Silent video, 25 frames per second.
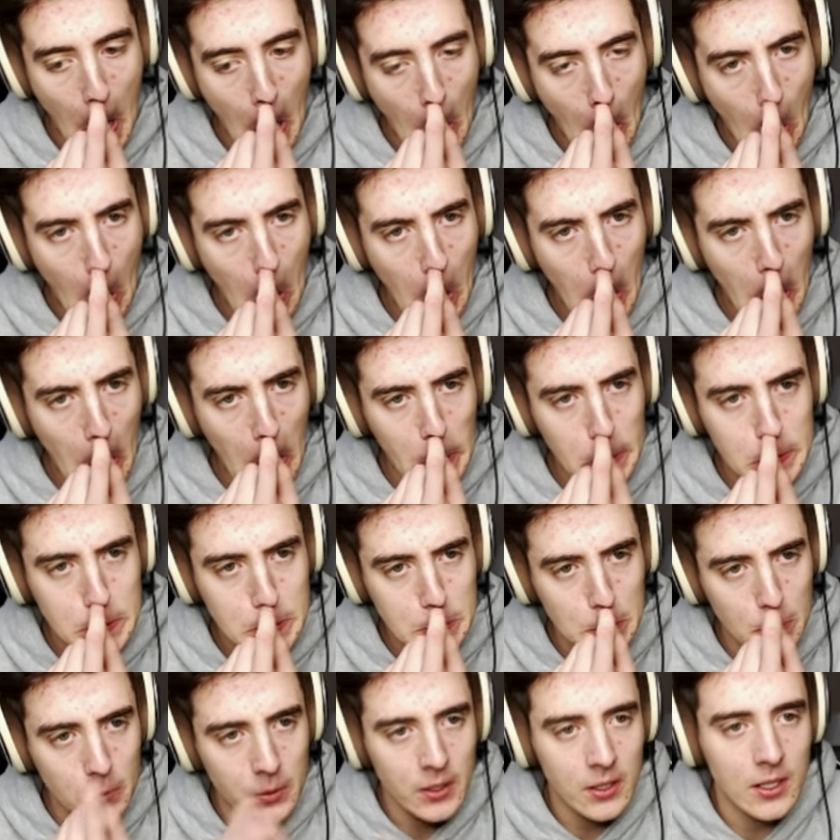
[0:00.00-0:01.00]
what else
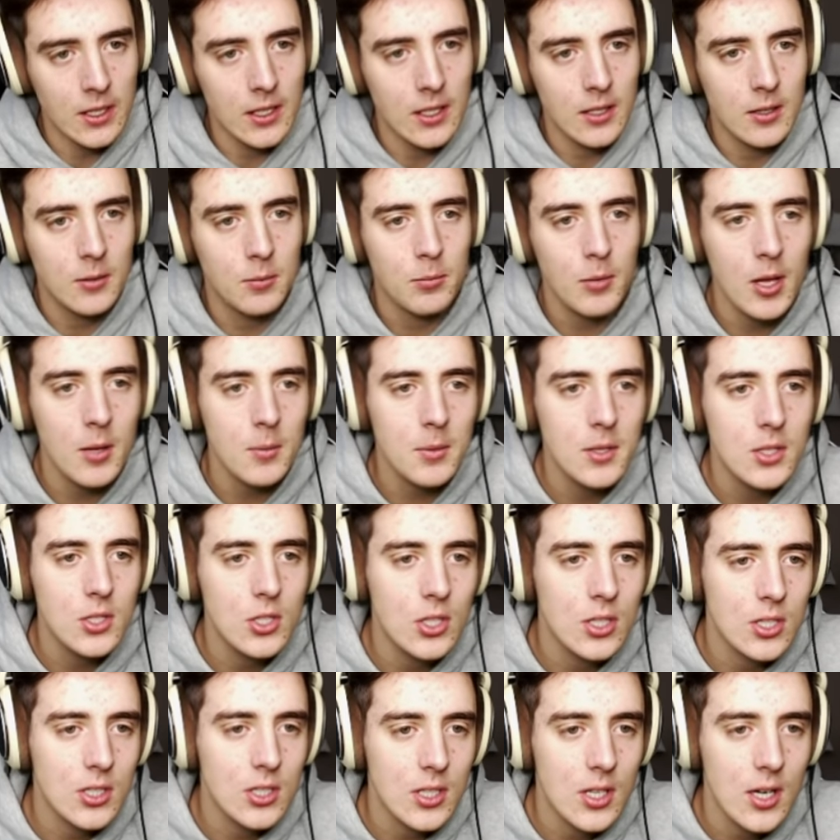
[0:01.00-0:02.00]
do we need? Maybe
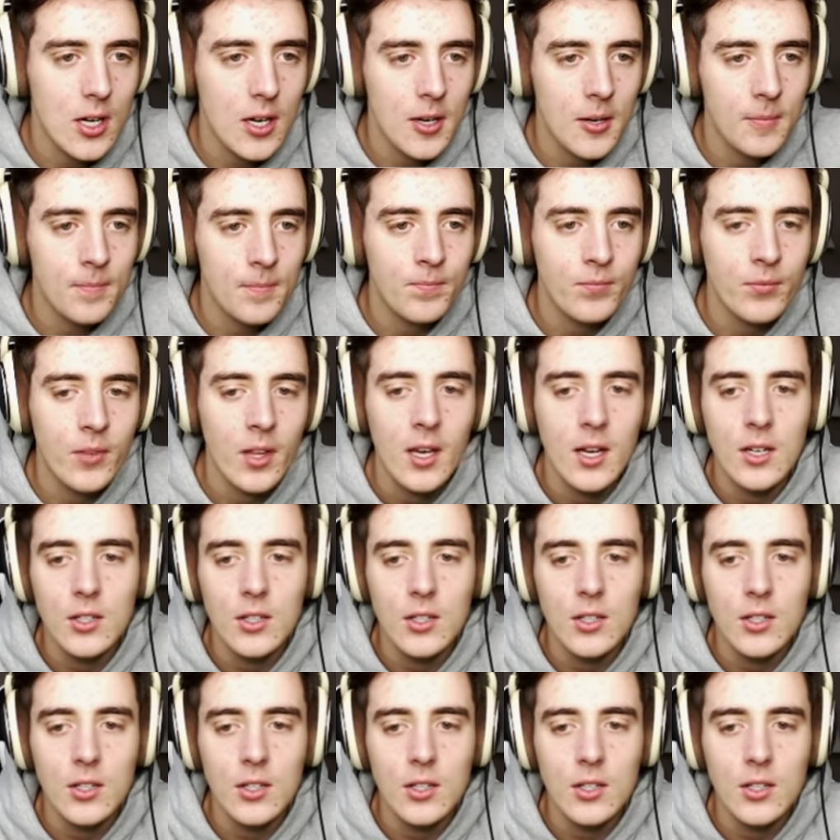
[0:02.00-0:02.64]
just some,